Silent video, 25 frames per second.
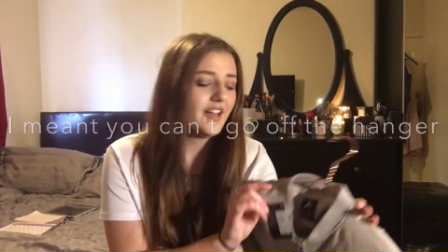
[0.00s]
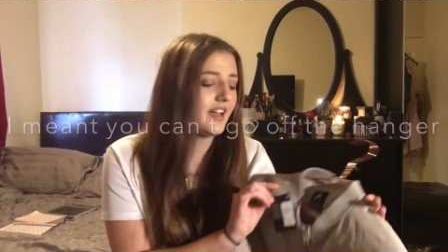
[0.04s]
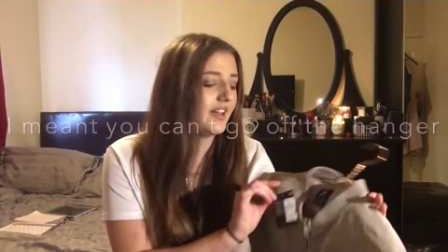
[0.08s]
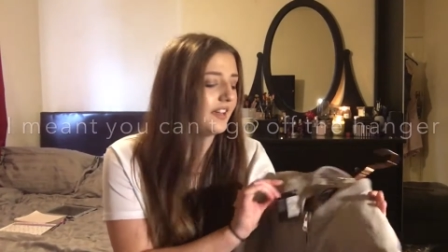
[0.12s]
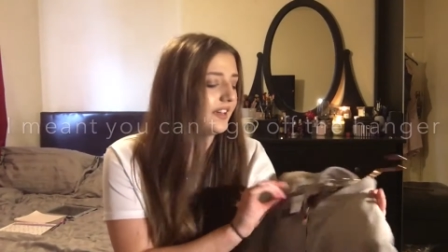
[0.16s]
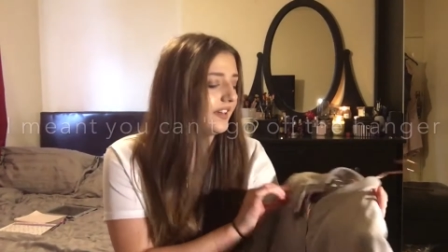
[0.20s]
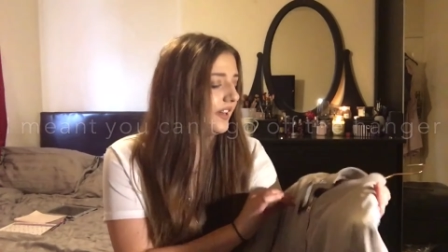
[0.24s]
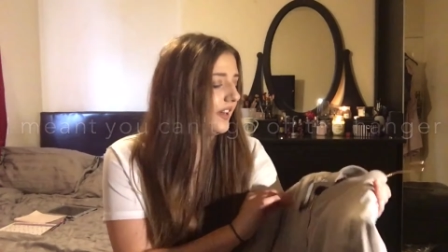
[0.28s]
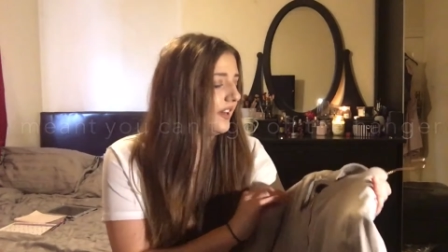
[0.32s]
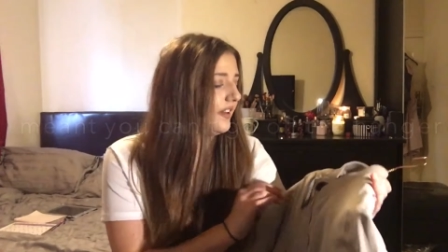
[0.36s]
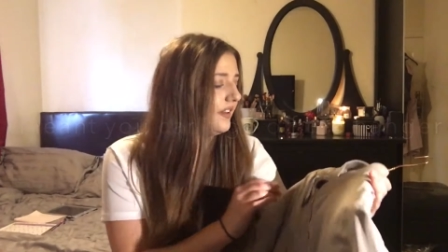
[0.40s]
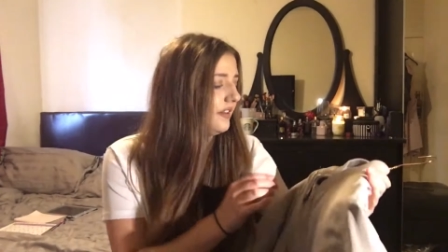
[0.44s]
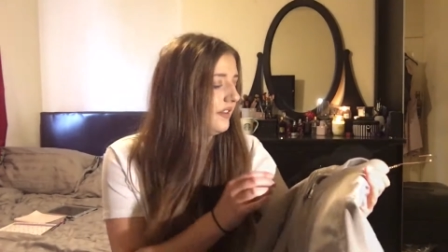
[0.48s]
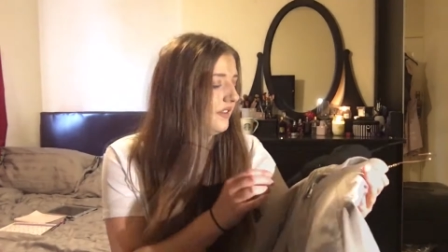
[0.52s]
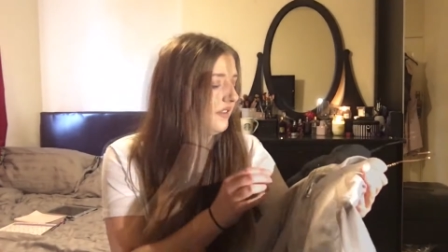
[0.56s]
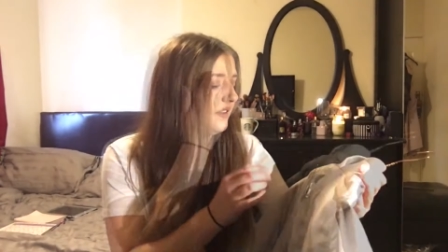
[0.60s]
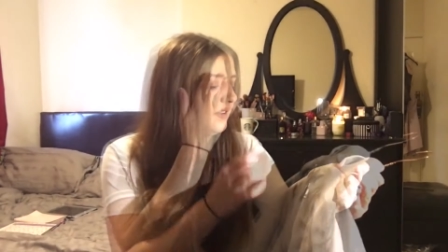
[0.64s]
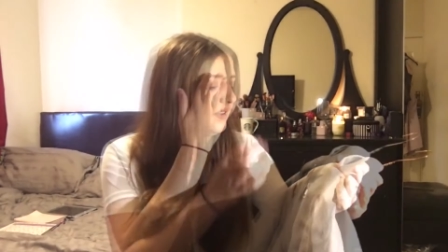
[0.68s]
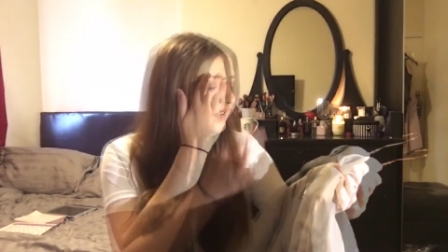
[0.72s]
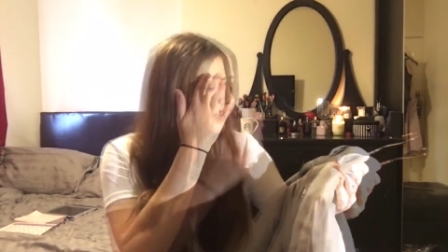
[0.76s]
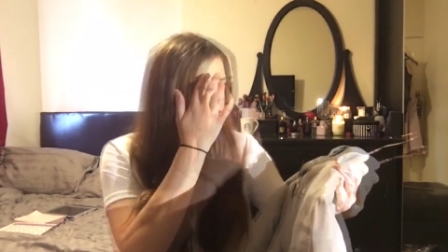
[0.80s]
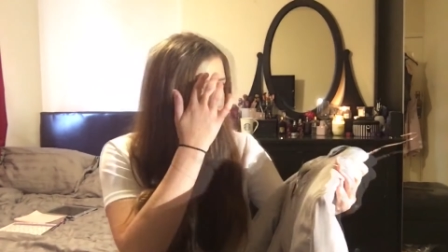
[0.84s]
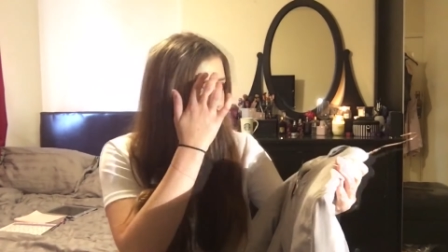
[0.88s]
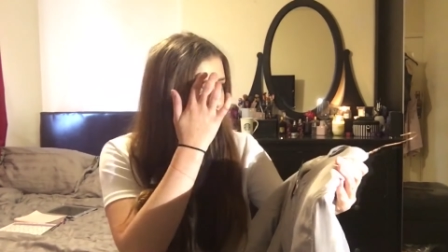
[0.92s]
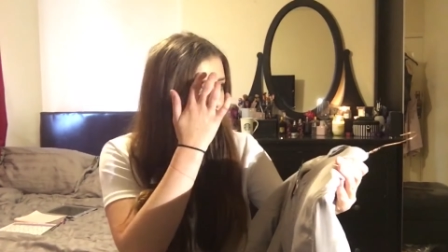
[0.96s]
hanger
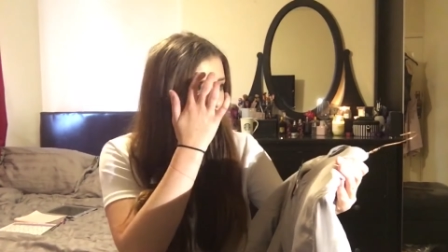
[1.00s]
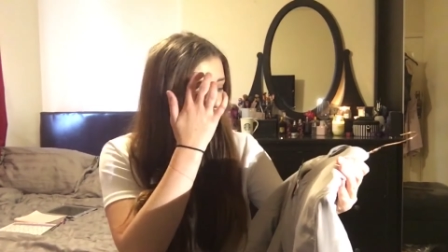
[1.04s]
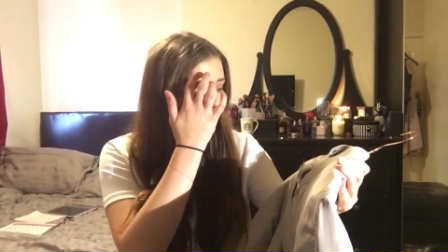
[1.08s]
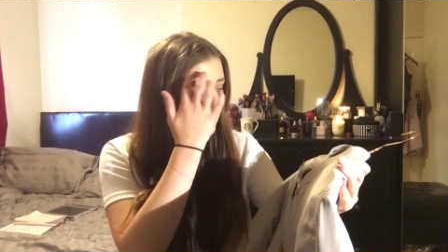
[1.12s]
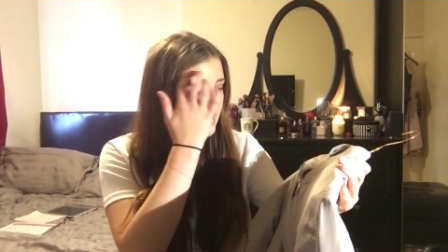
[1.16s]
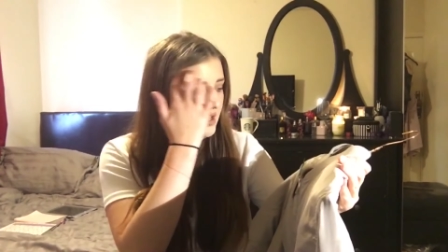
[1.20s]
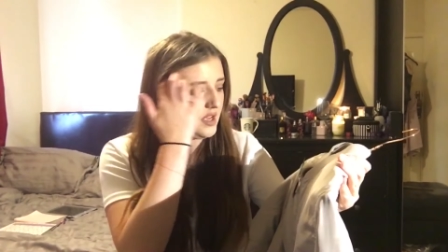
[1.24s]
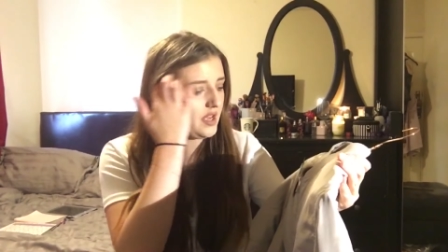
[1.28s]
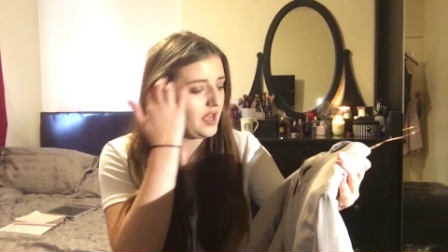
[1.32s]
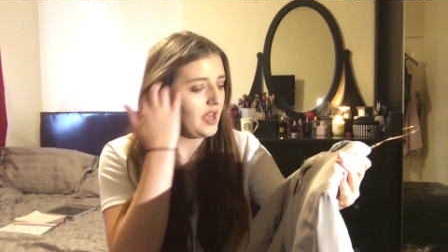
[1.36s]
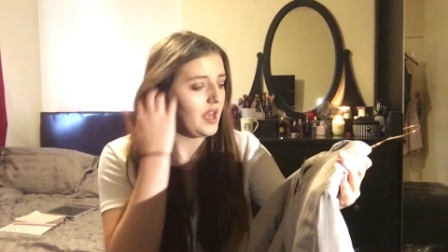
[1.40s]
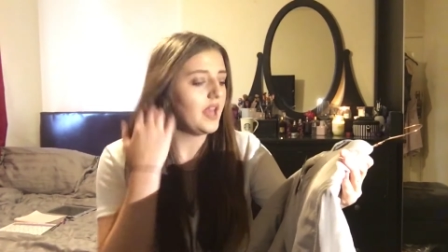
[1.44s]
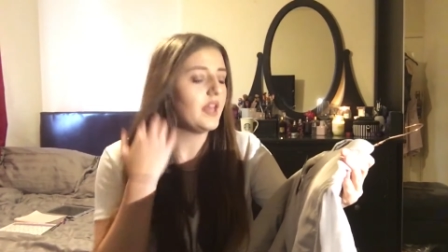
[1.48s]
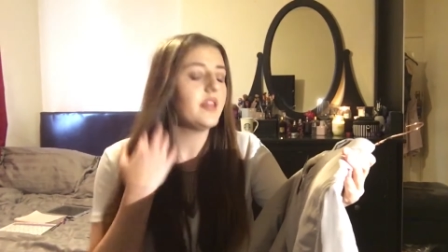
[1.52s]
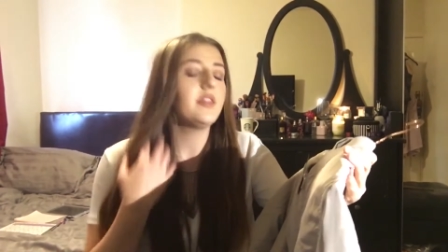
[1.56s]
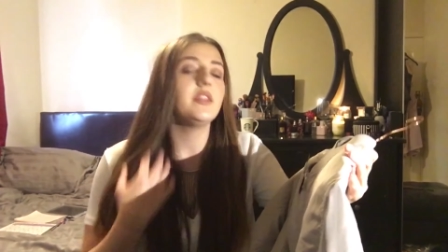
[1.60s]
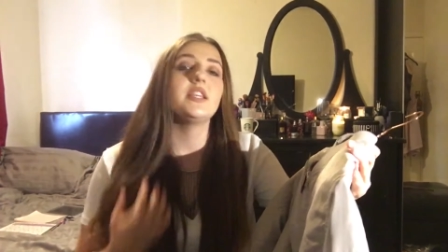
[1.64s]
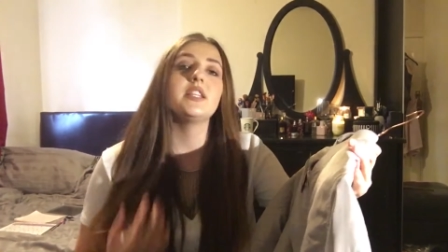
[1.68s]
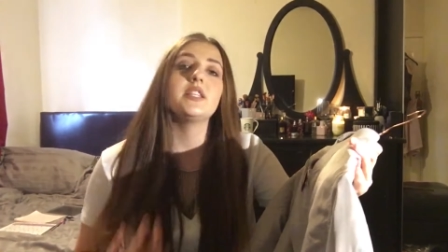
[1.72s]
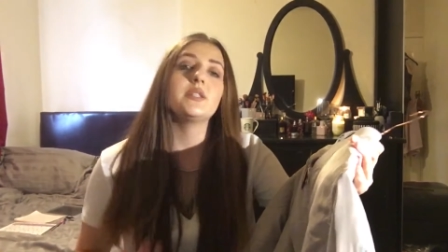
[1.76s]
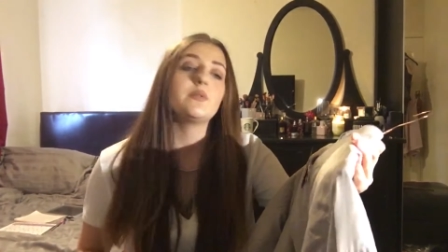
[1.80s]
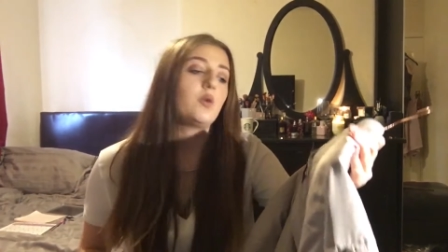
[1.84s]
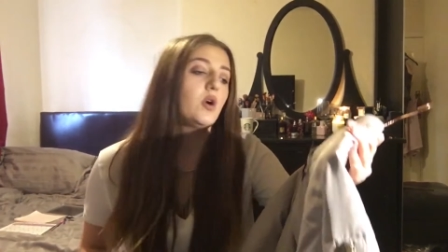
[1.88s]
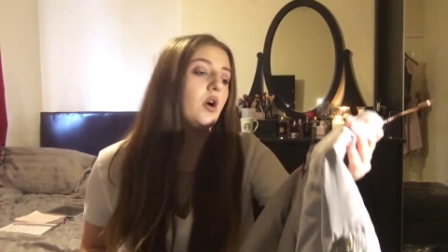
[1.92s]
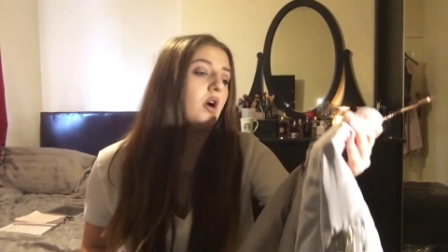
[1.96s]
and
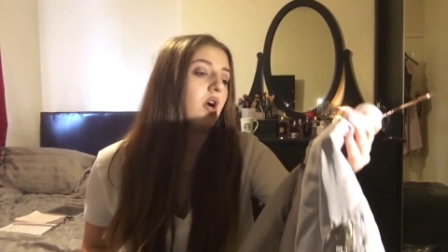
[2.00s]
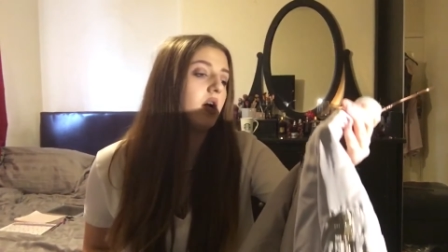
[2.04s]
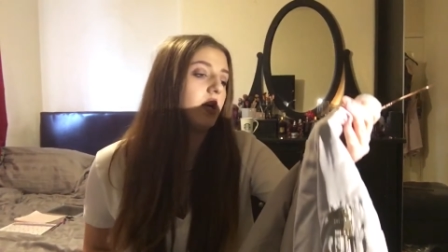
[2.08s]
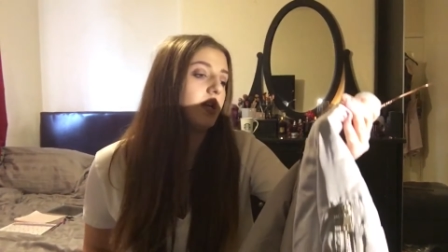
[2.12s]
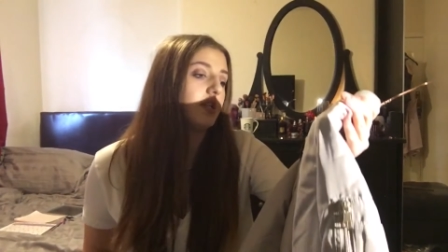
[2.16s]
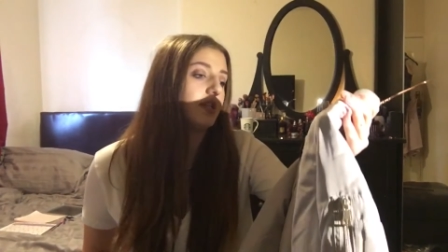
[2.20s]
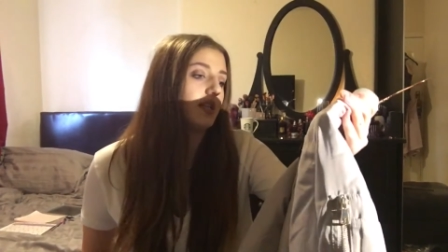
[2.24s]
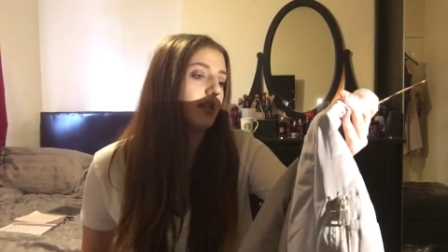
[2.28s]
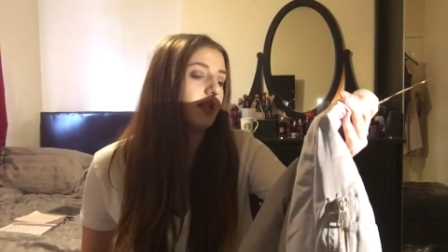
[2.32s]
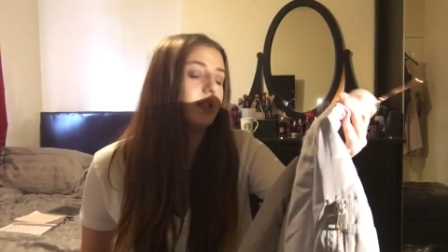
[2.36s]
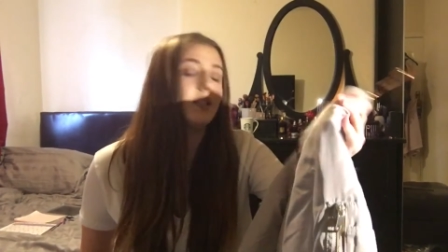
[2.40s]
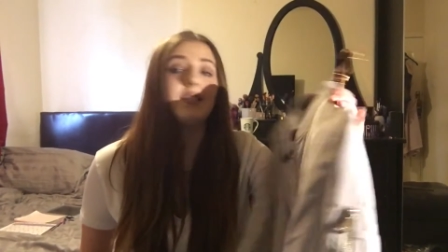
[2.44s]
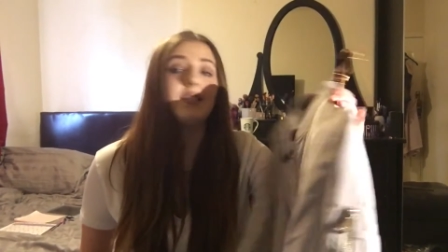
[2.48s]
this was